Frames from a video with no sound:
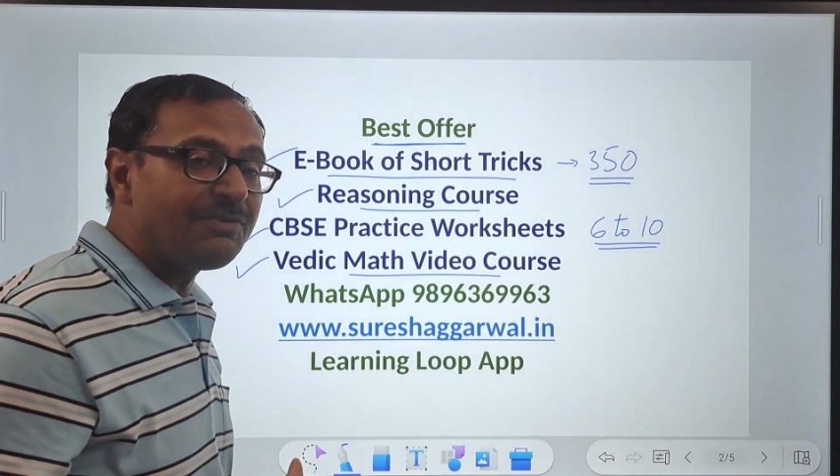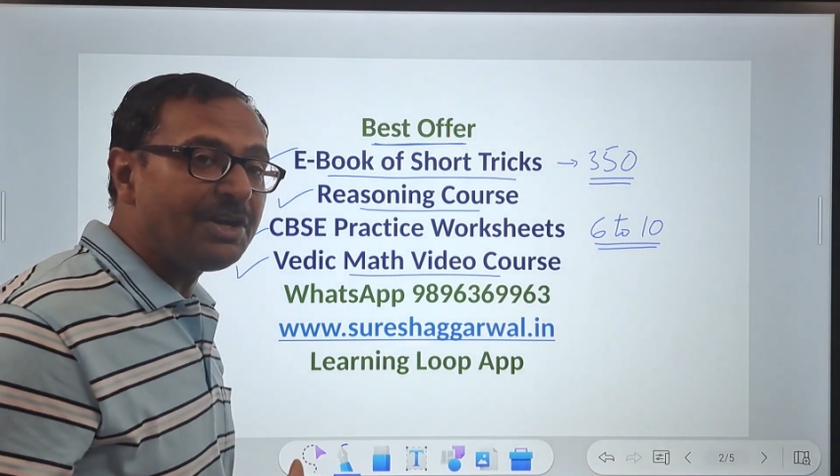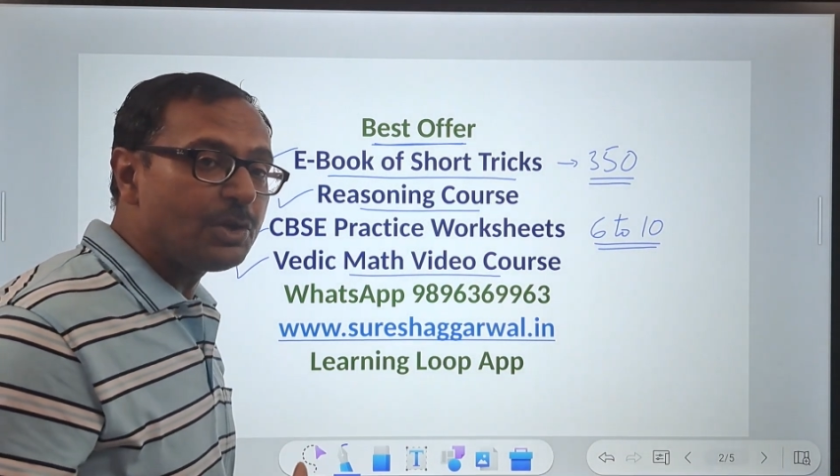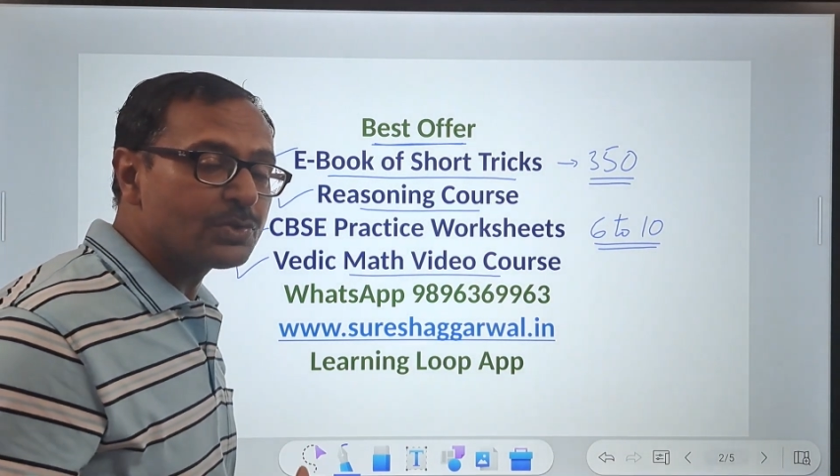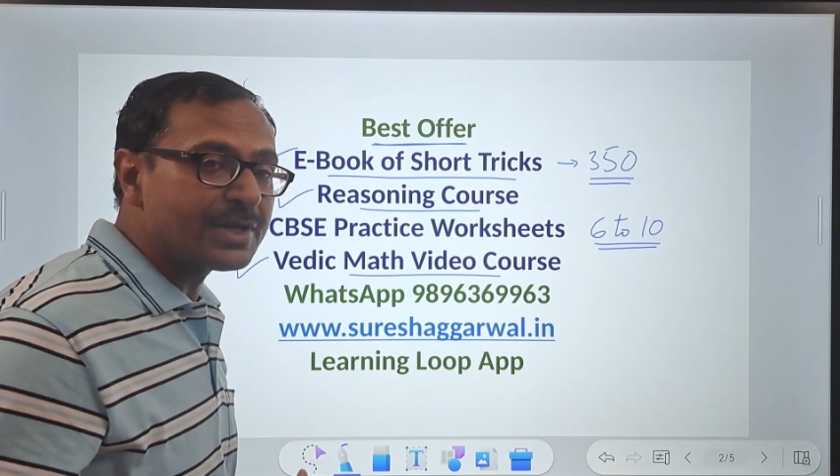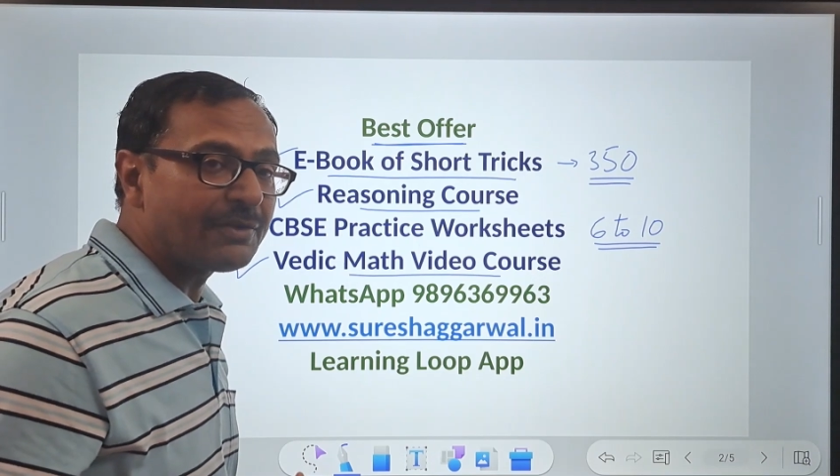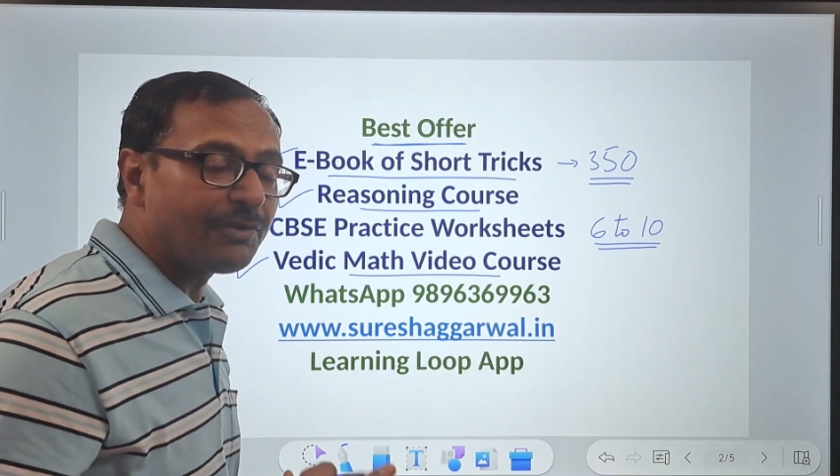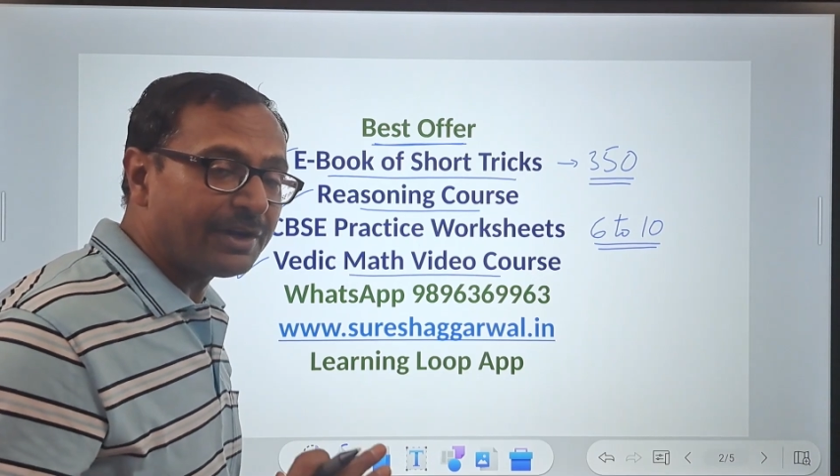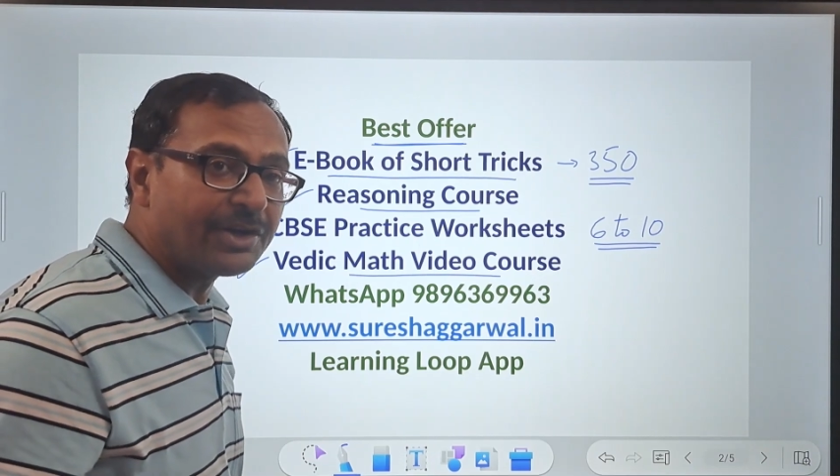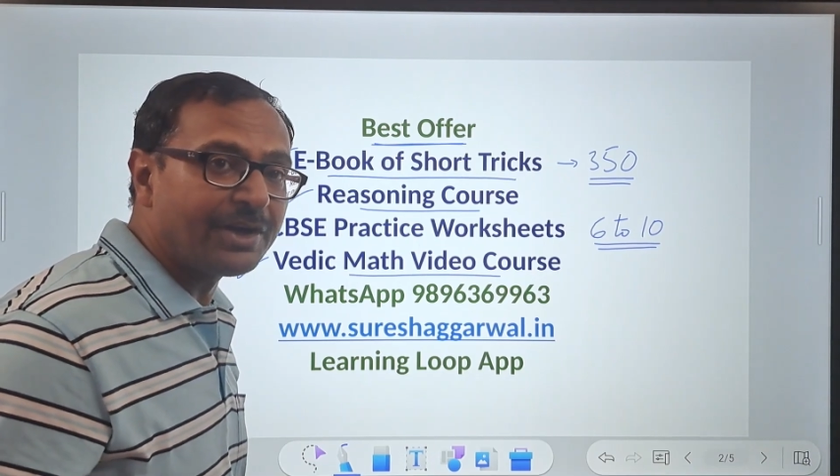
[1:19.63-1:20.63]
videos and
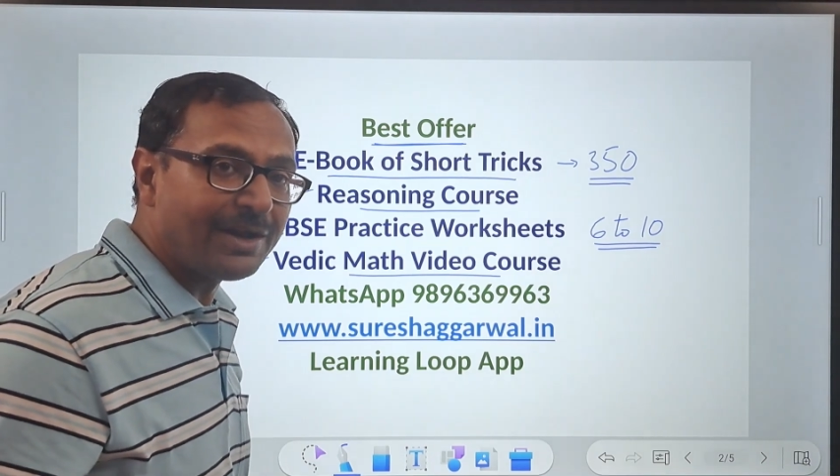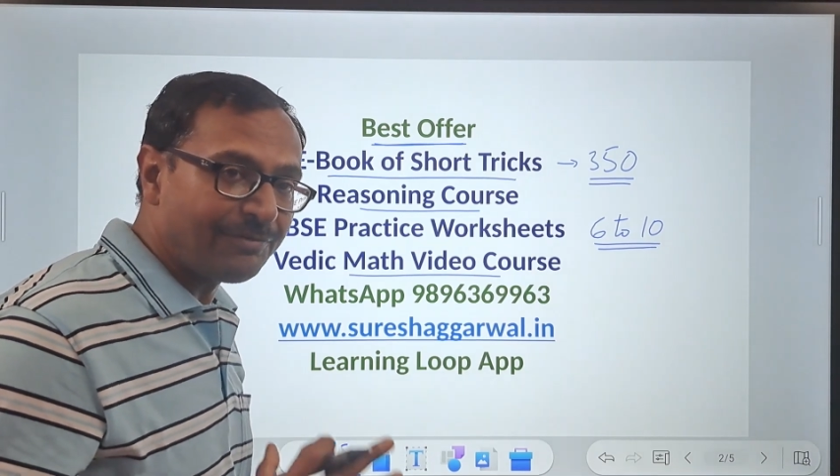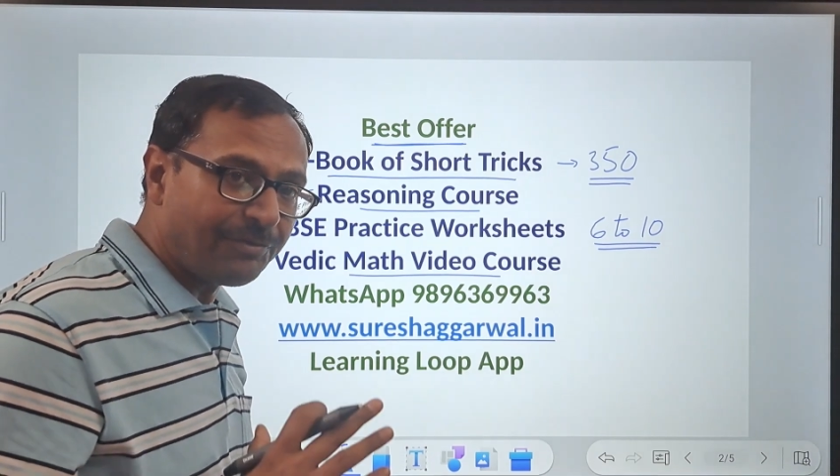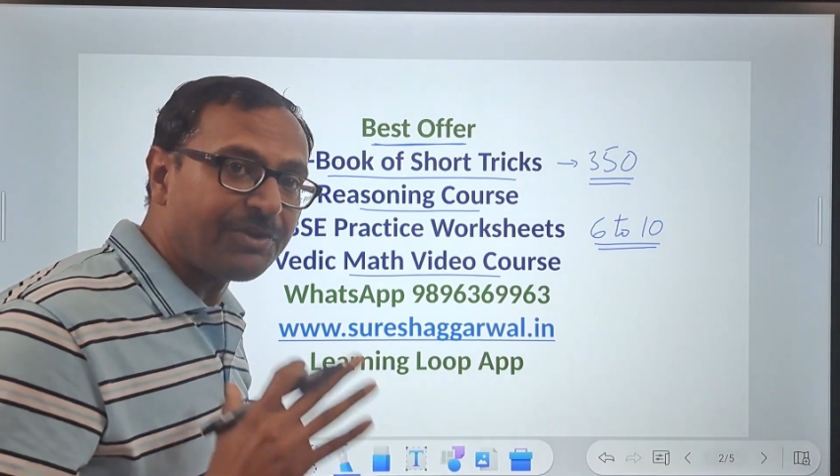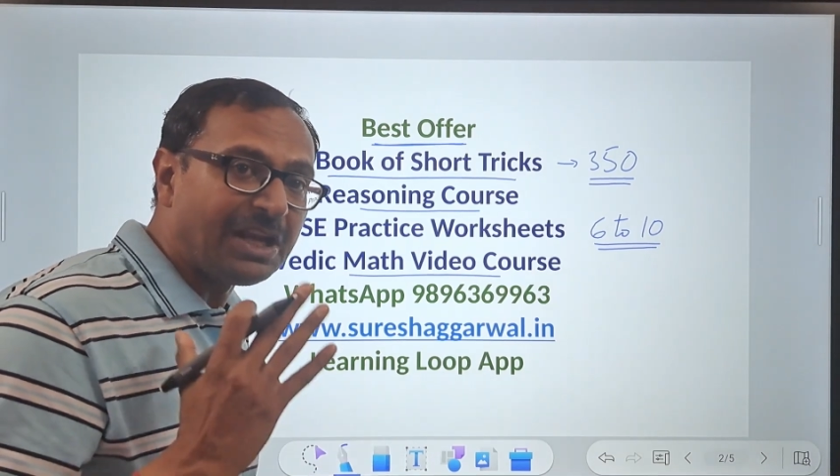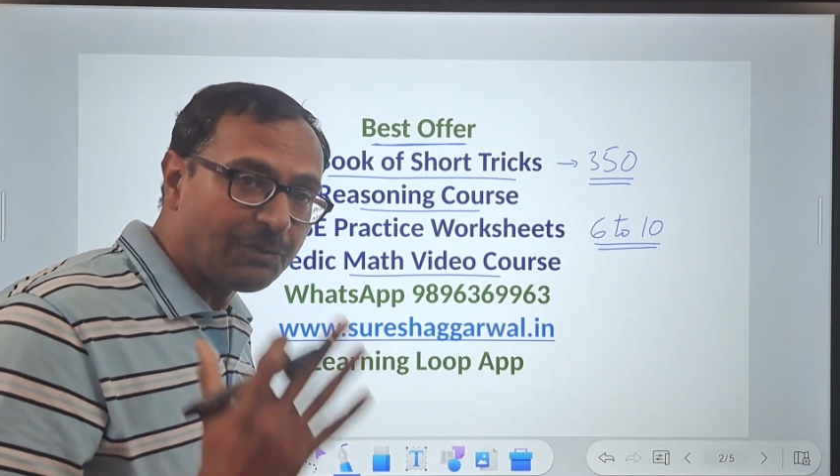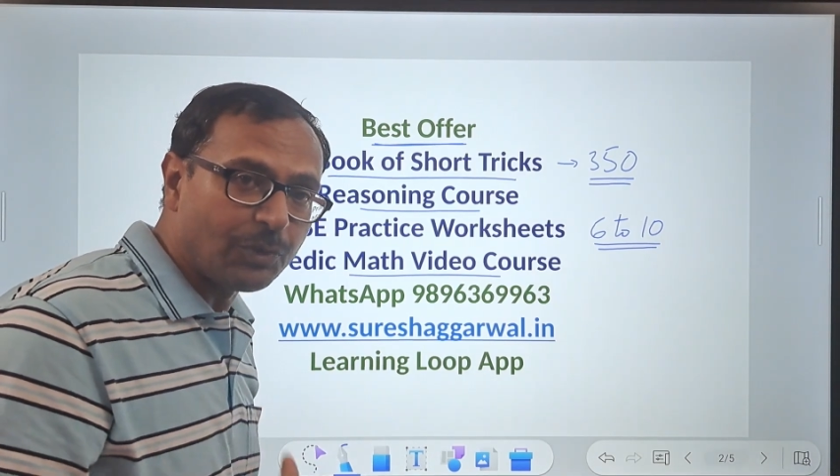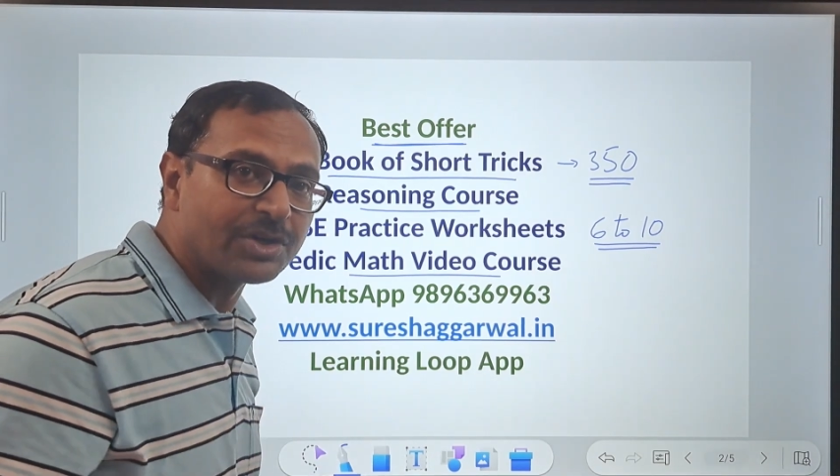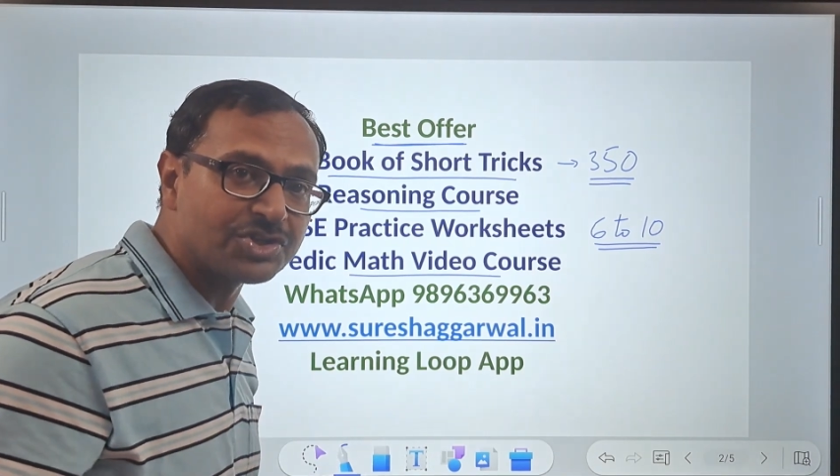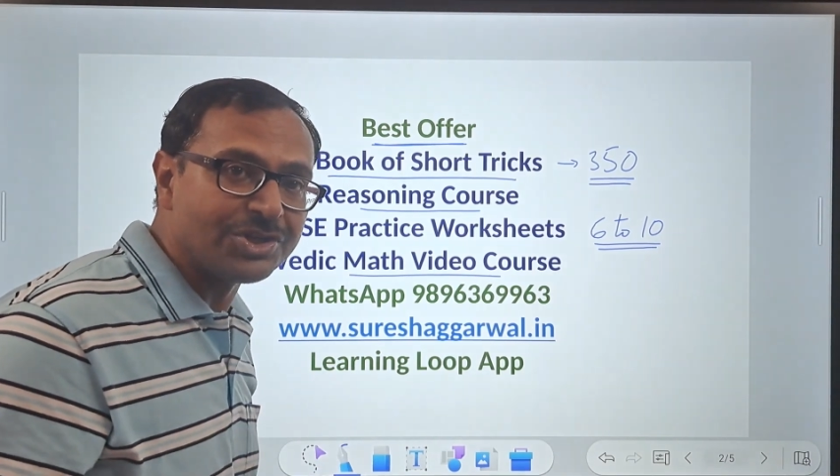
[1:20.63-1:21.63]
115
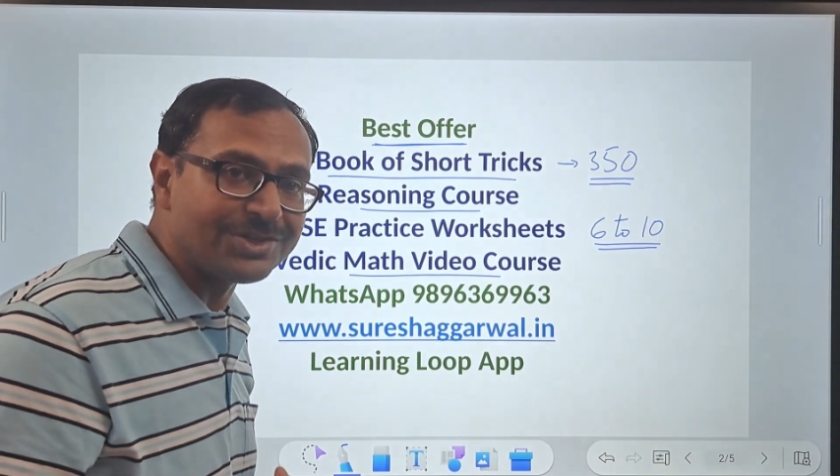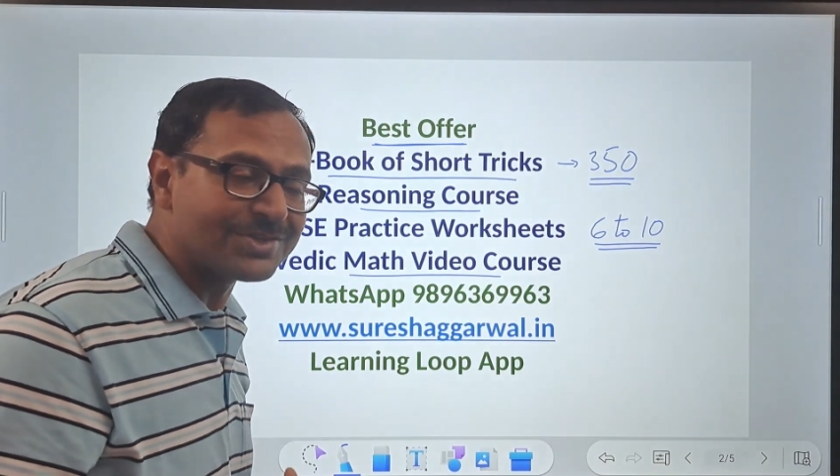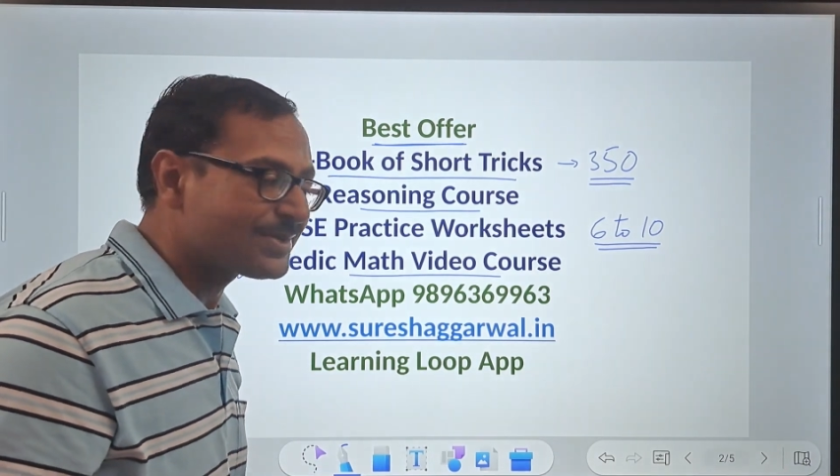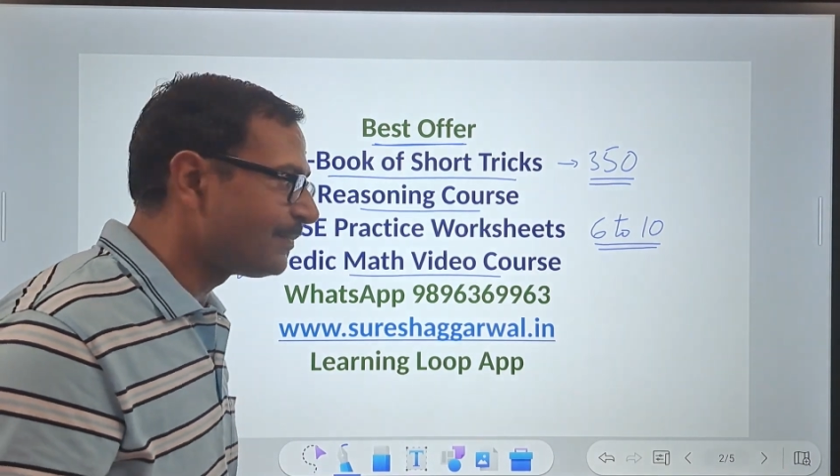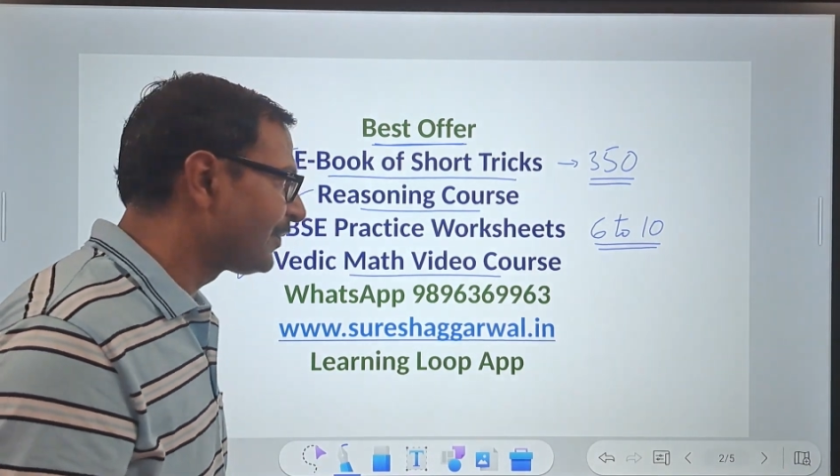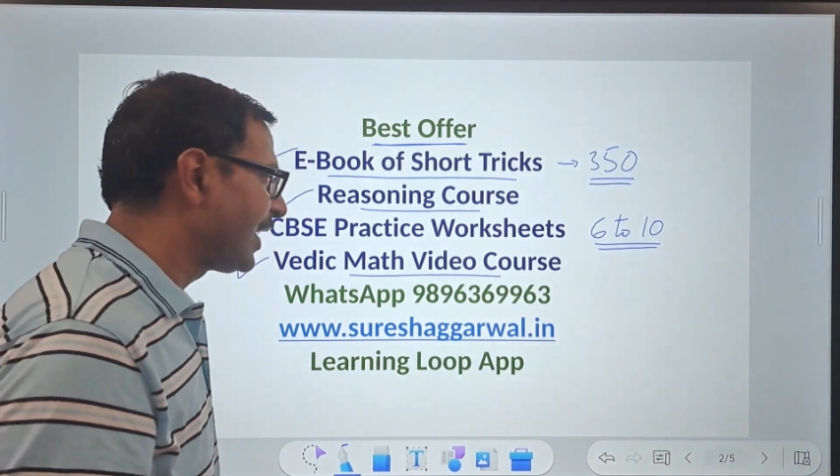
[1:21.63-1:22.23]
worksheets.